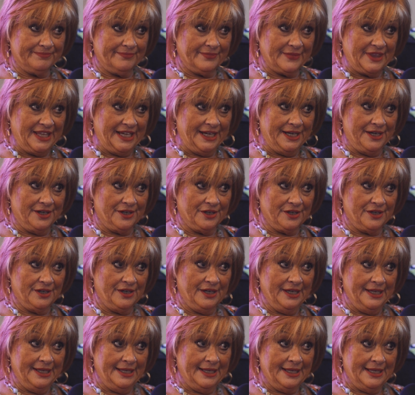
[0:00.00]
there,
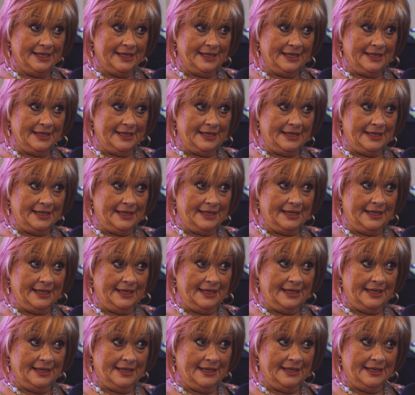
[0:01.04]

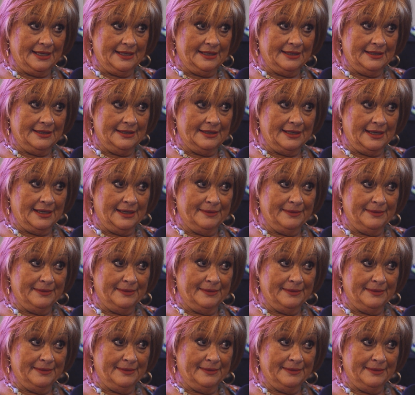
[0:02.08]
and